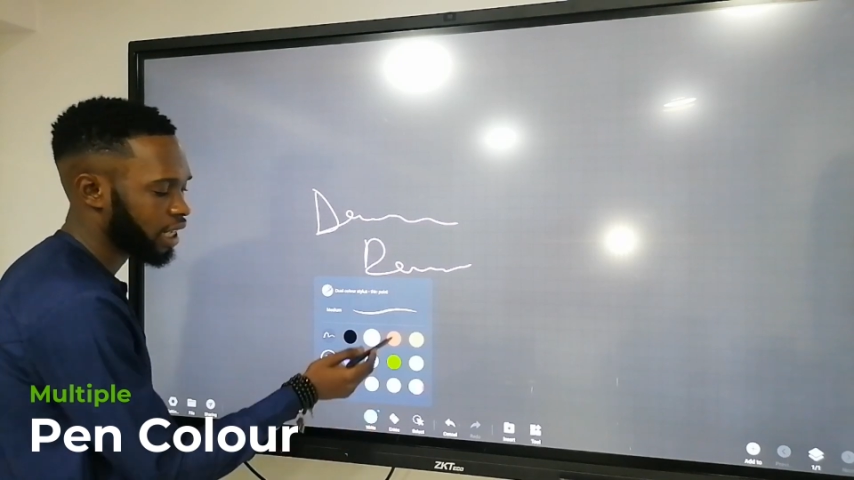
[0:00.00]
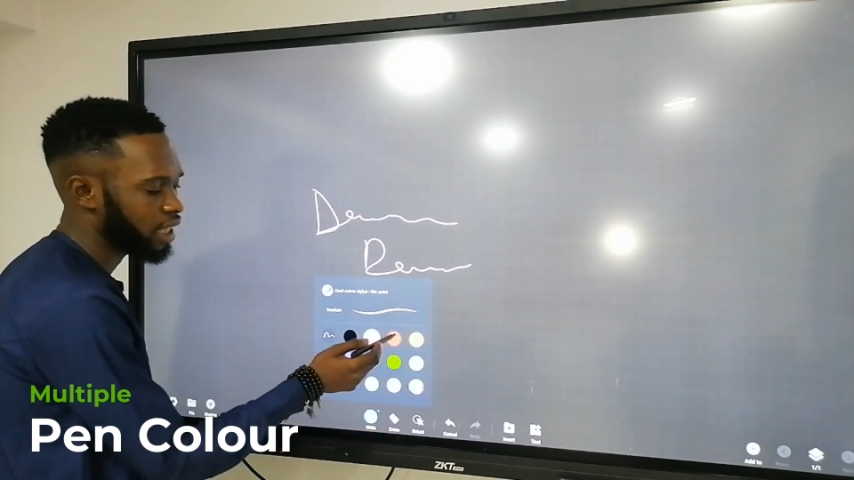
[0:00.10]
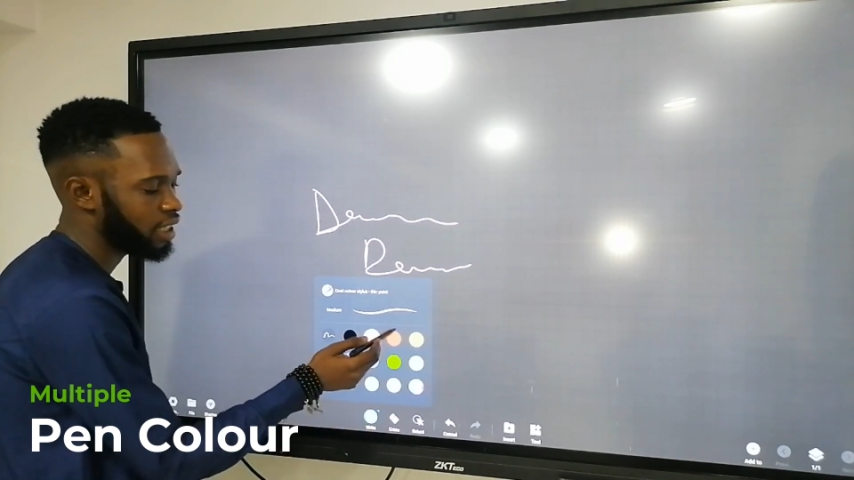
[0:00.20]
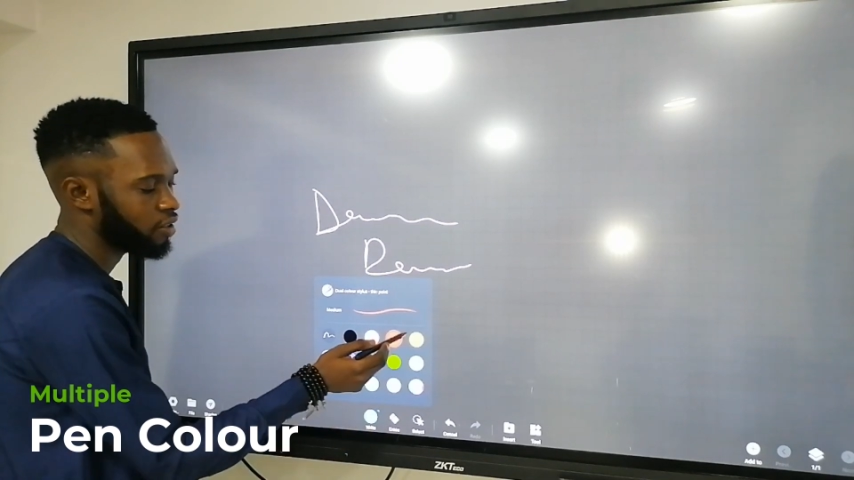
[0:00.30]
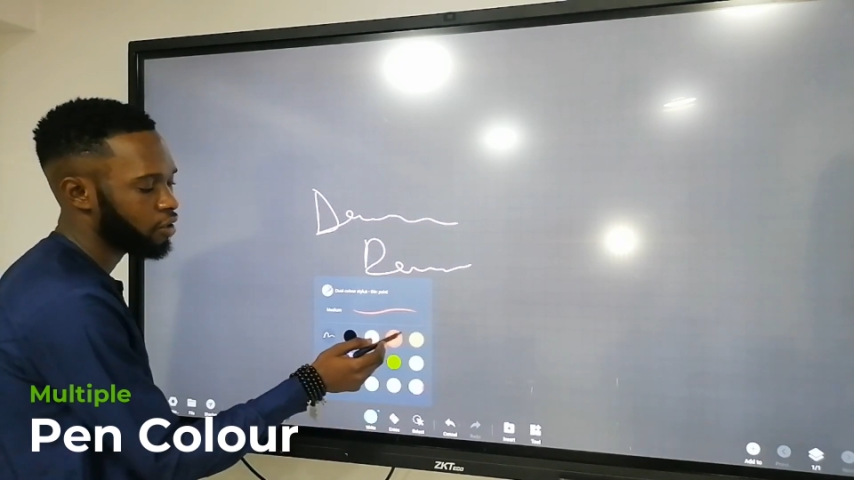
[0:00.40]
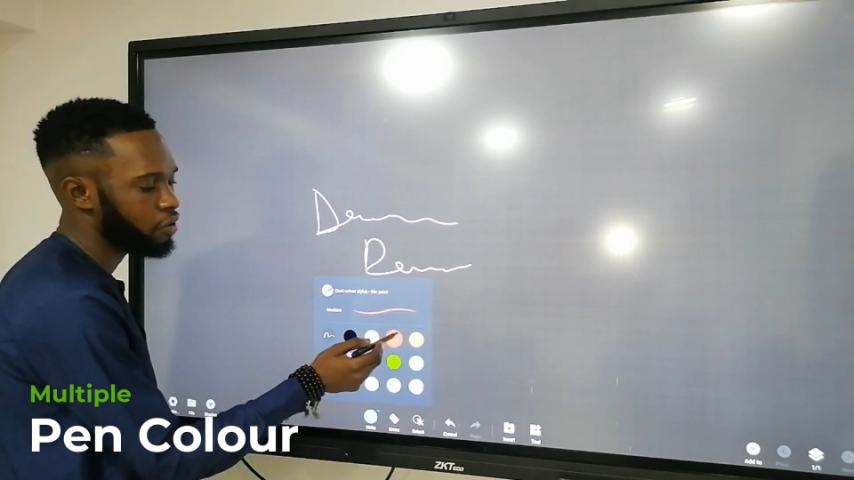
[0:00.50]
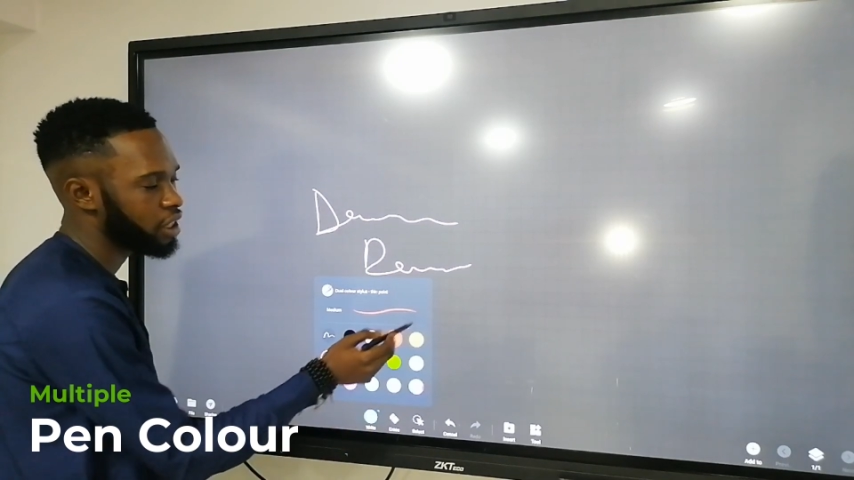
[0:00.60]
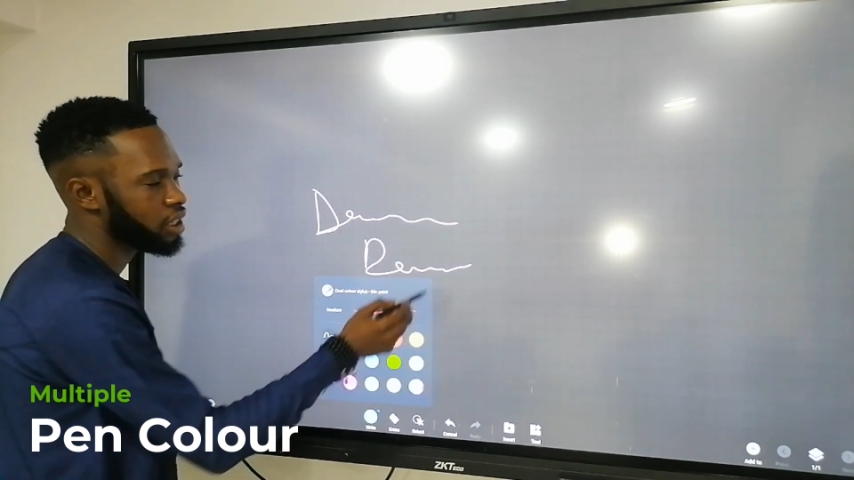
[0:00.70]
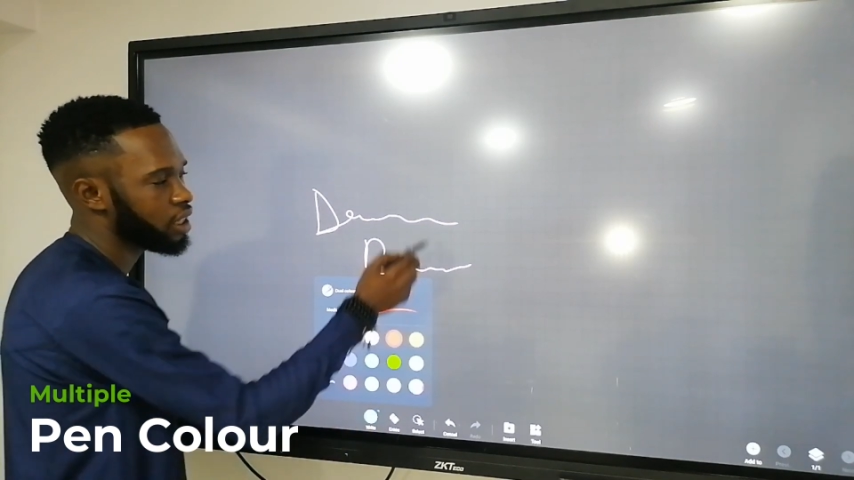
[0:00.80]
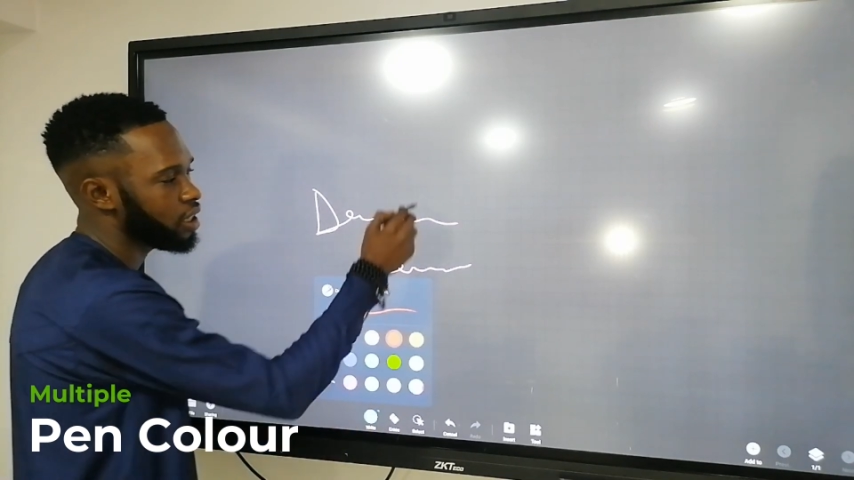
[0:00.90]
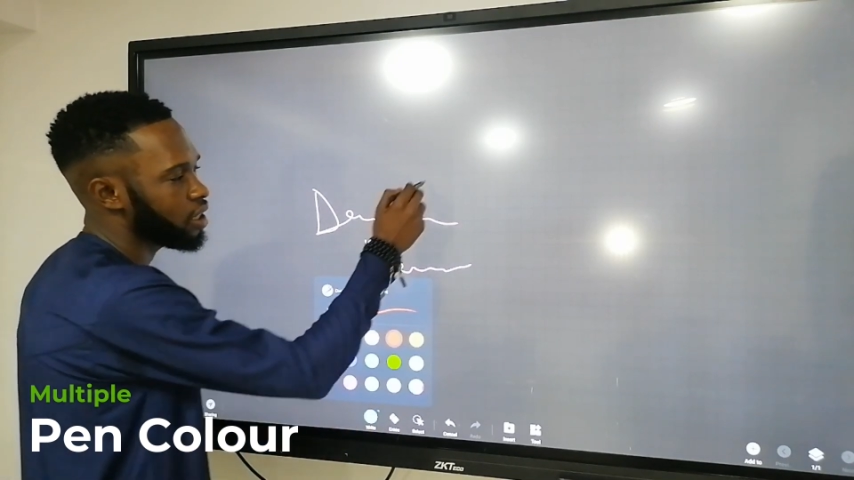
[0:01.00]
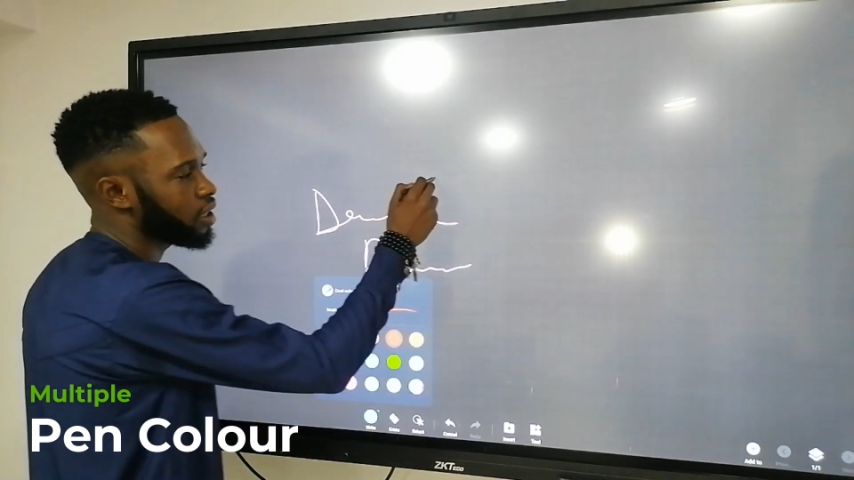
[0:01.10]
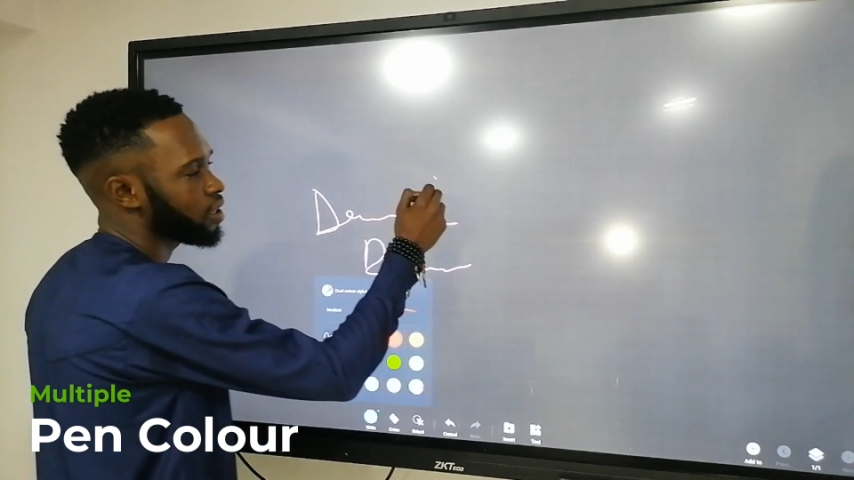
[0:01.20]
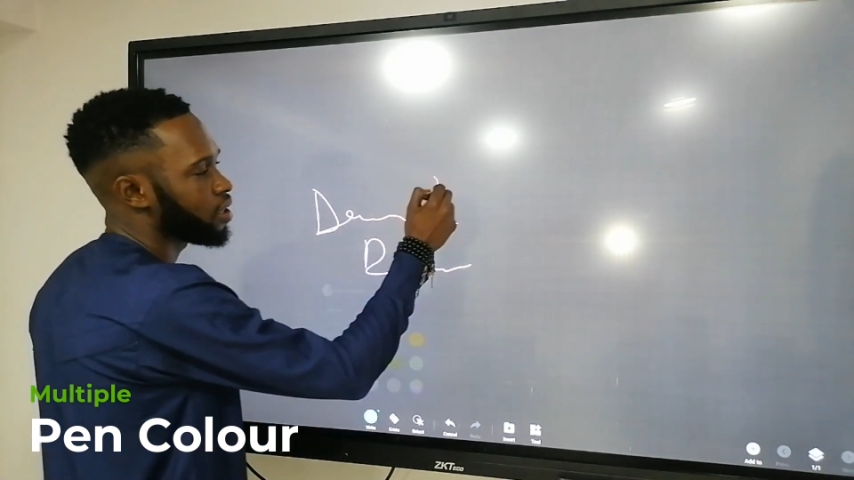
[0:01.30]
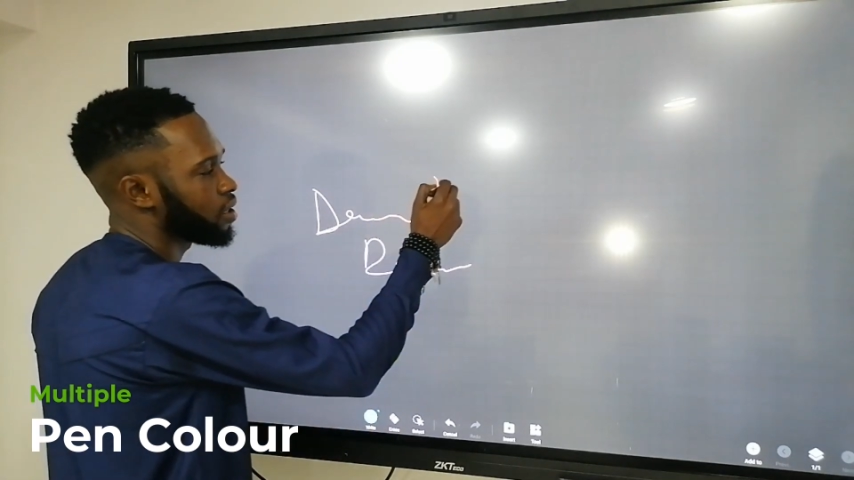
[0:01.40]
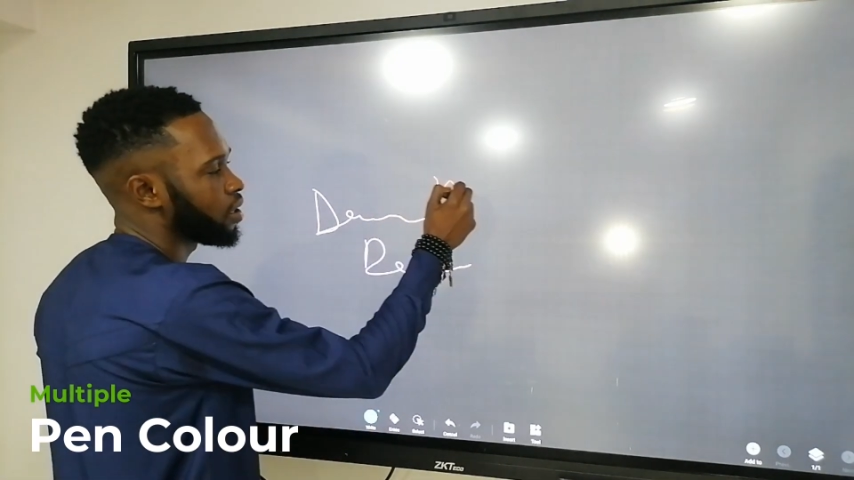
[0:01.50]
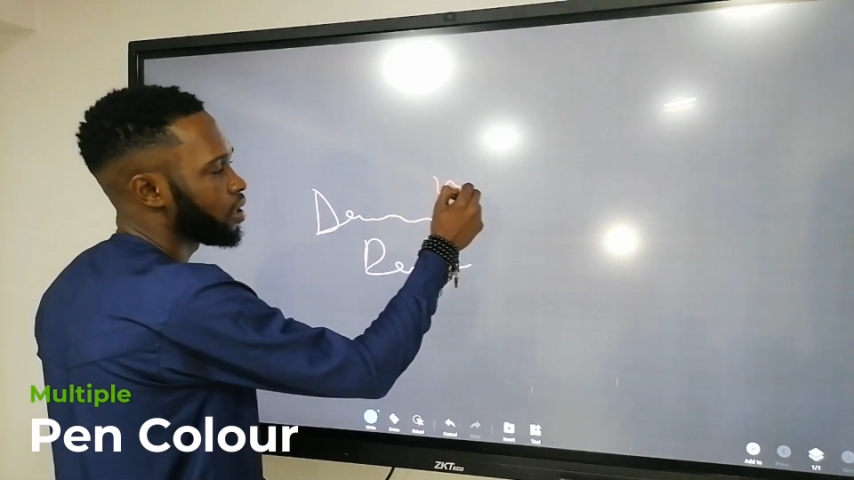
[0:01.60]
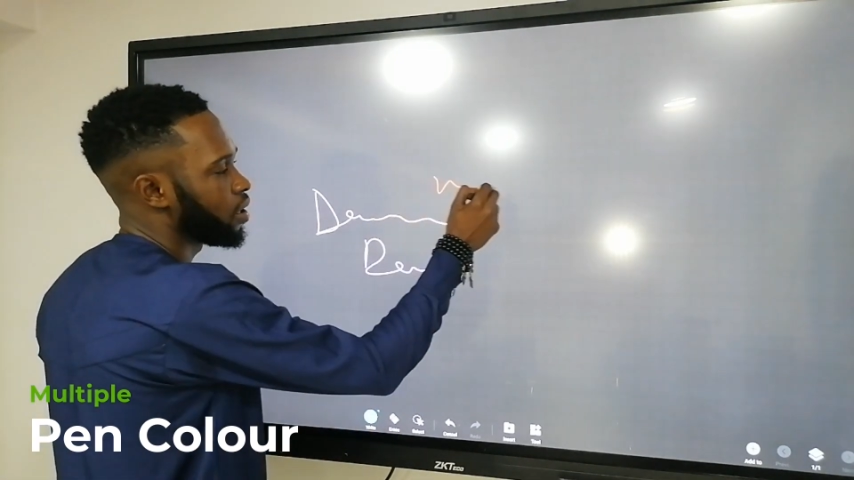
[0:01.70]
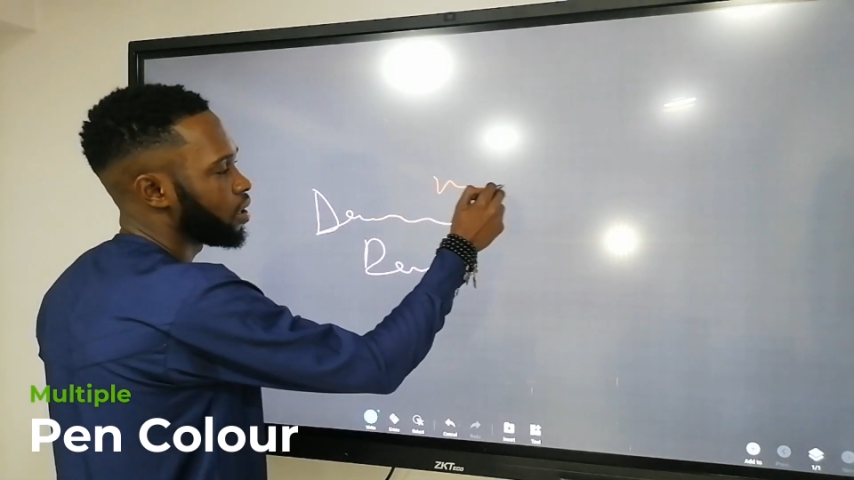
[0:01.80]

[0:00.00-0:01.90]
I can always change it.